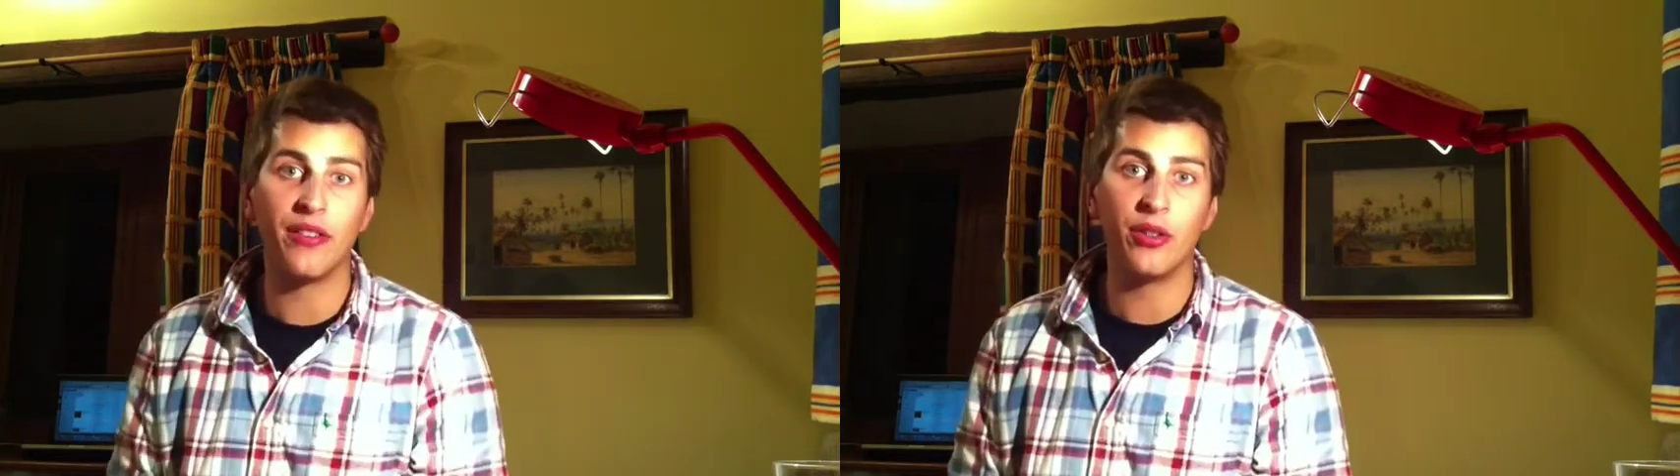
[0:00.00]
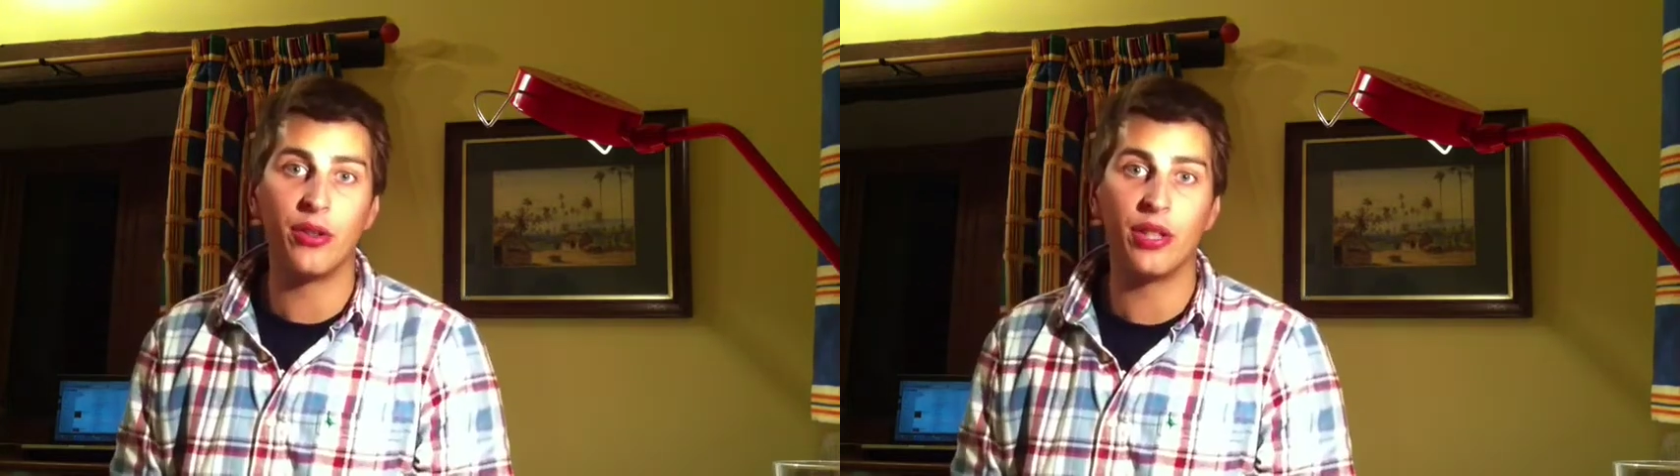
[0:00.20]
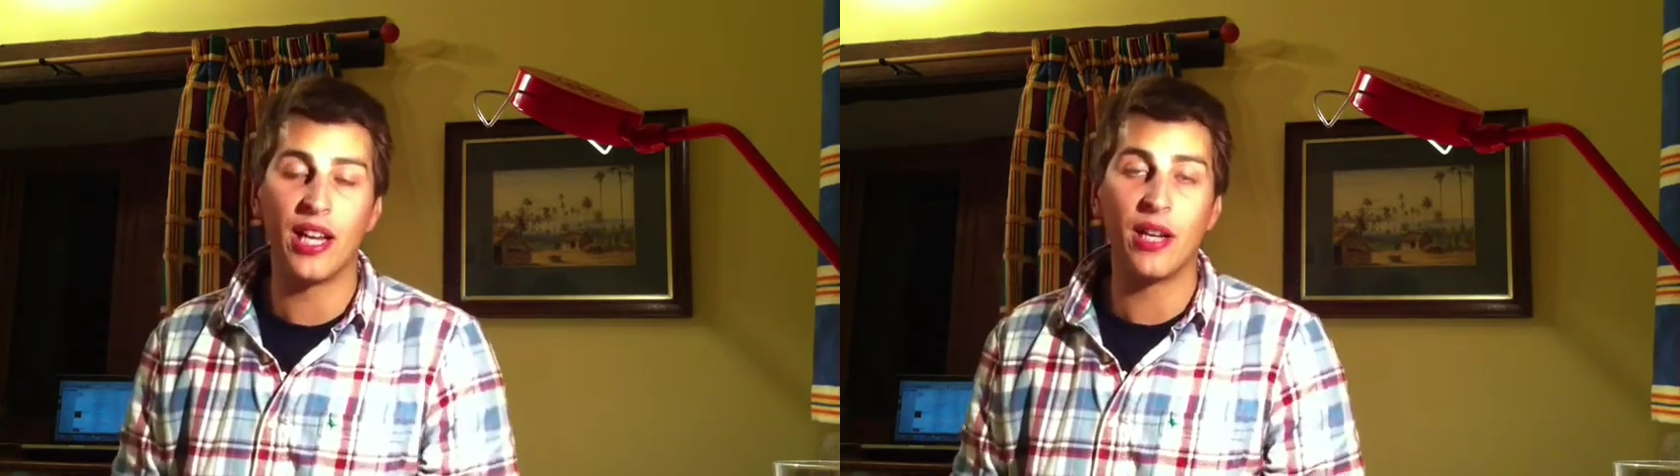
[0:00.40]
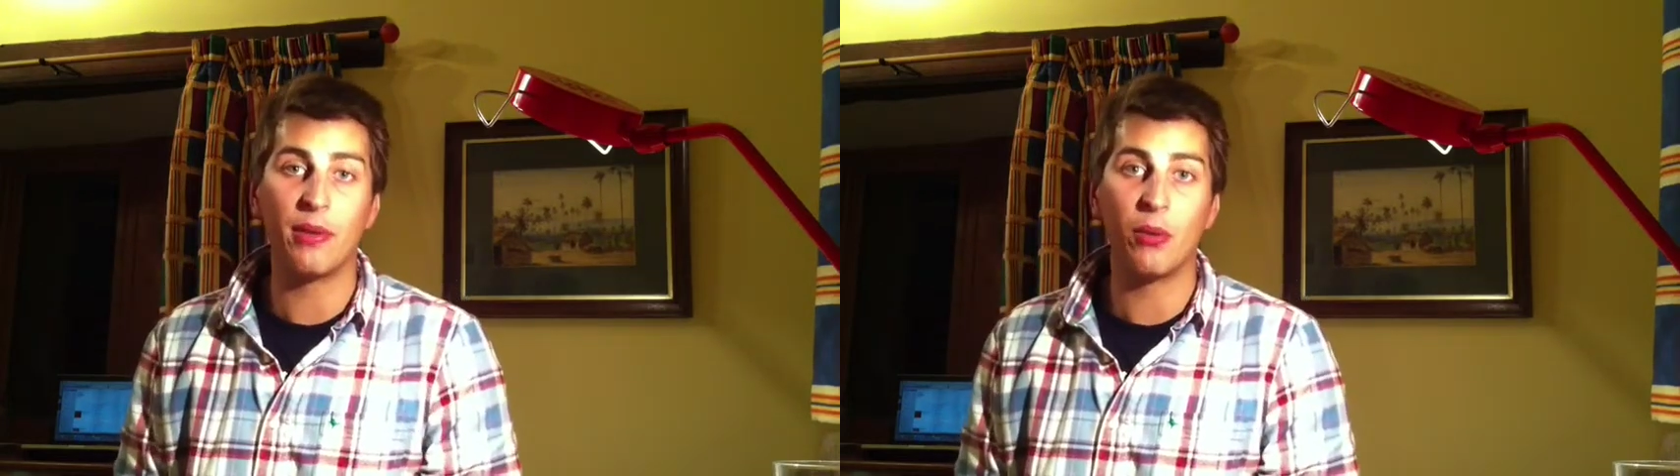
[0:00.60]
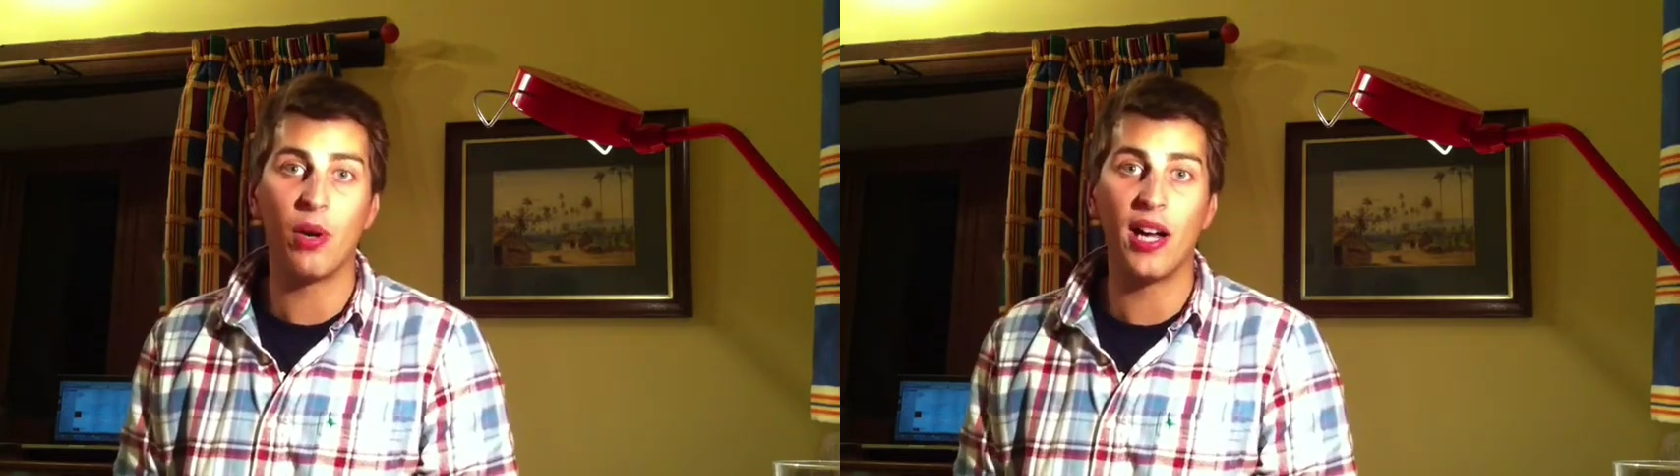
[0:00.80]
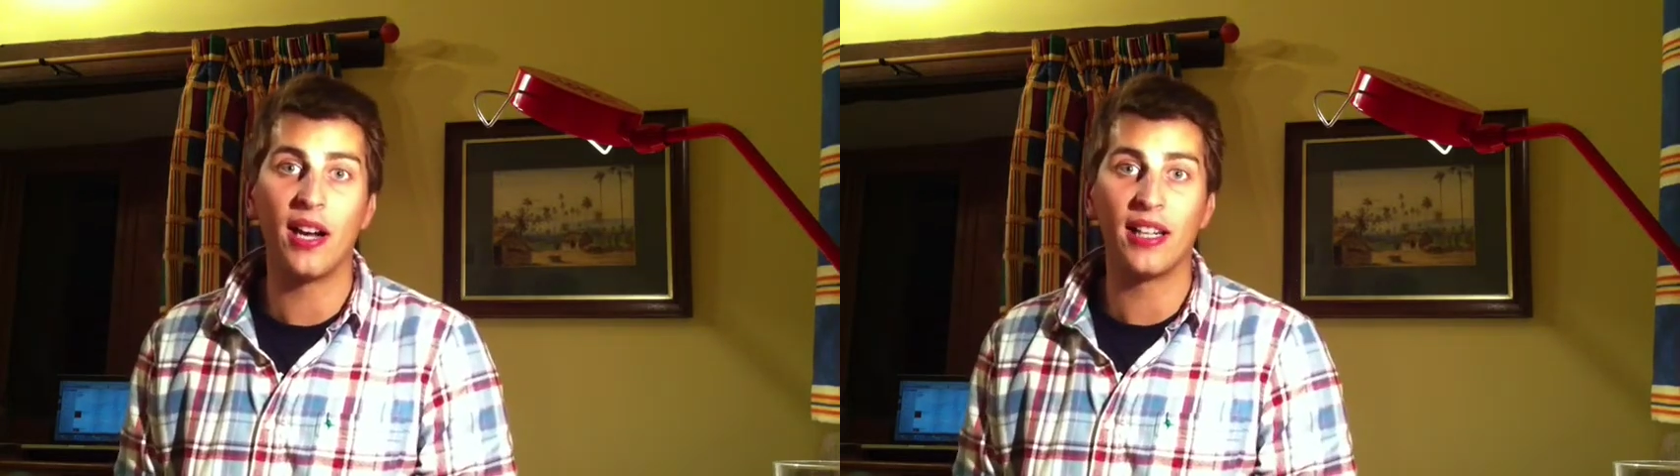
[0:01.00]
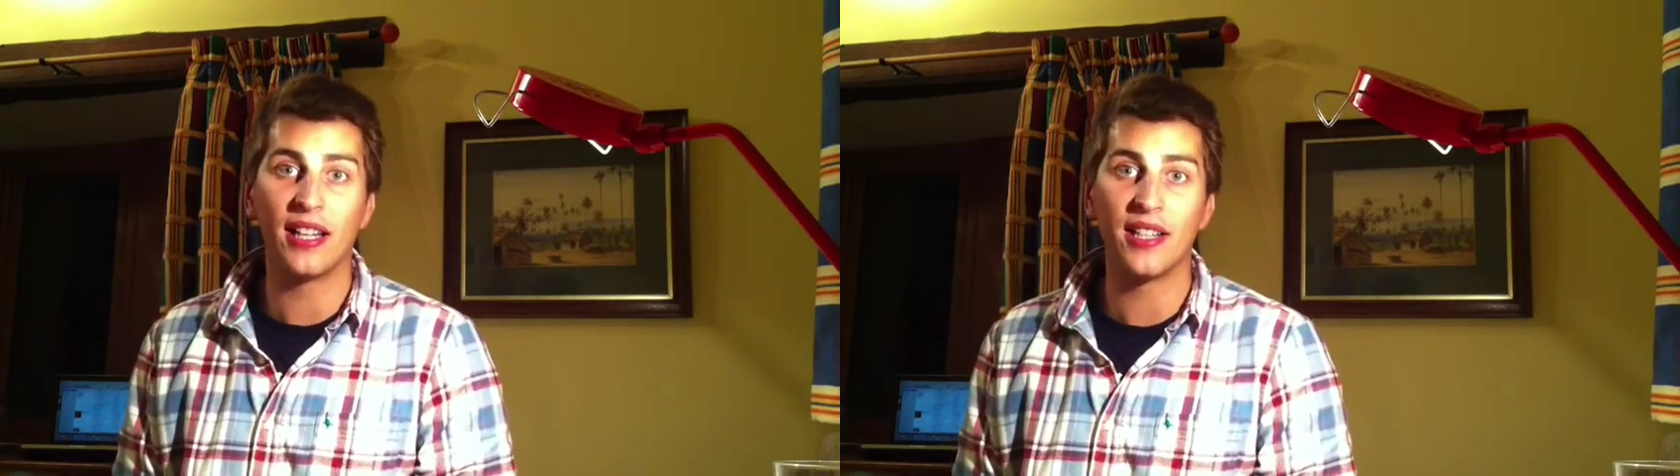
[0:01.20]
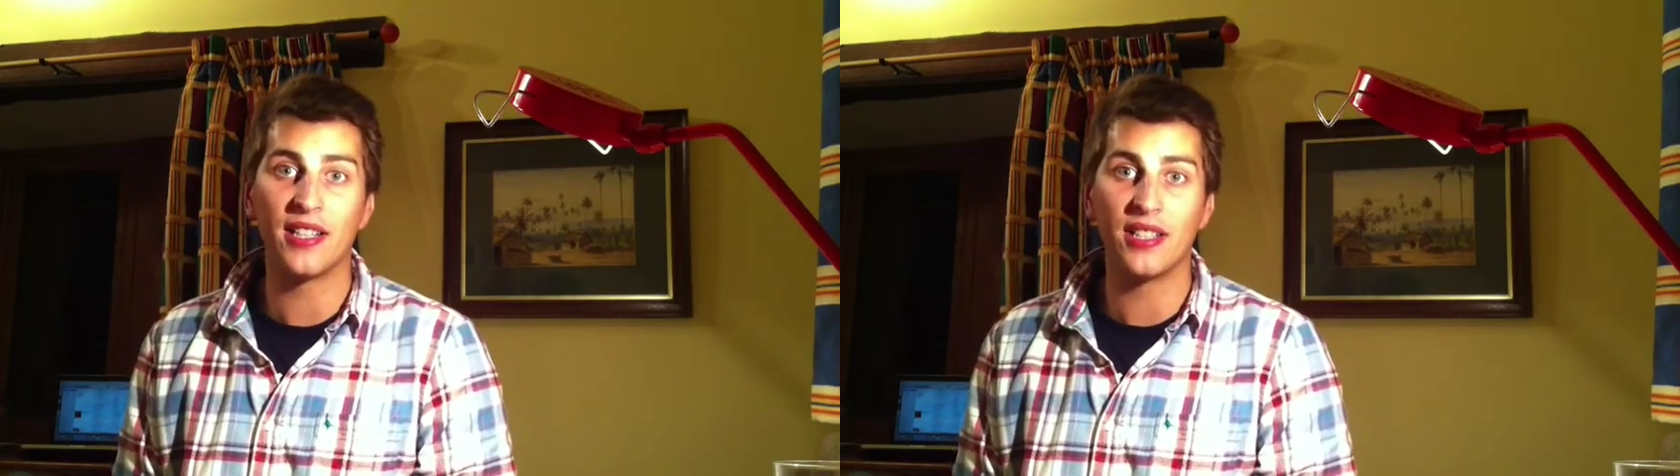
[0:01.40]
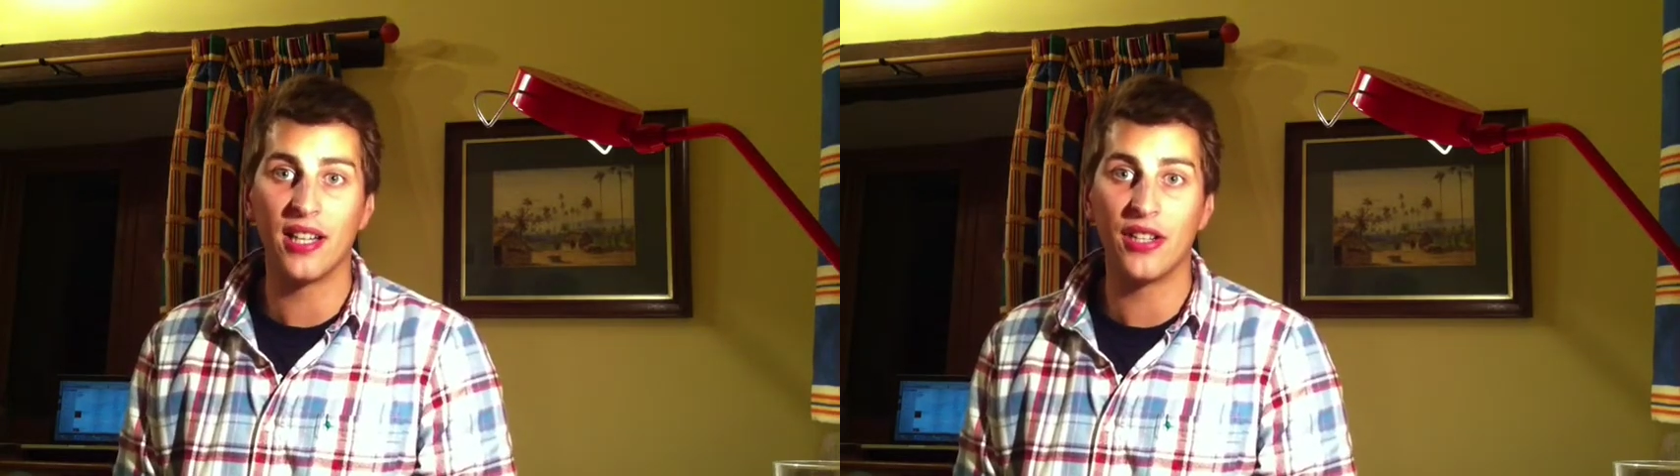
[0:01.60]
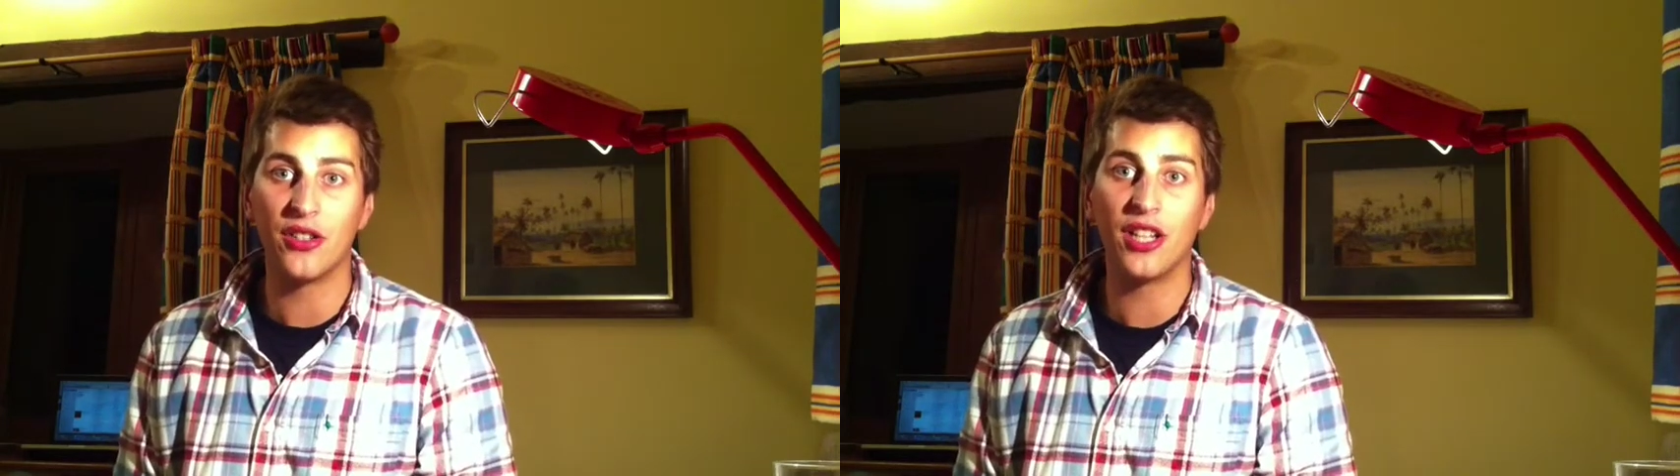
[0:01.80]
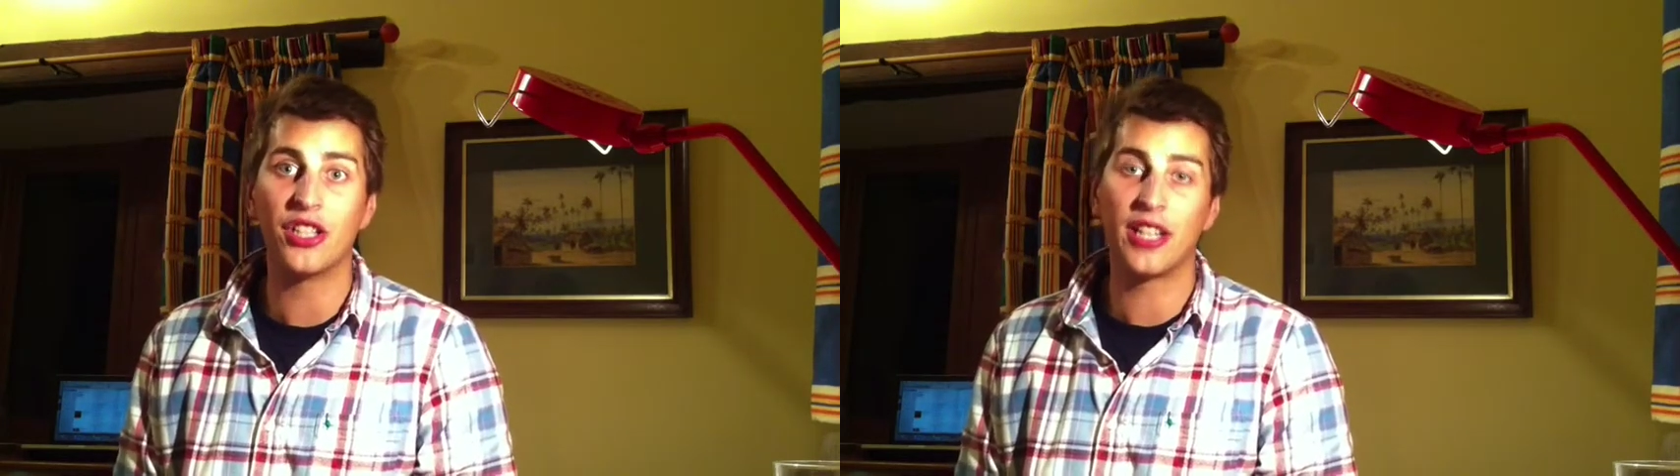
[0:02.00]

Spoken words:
through the enemy wire and get into their trench,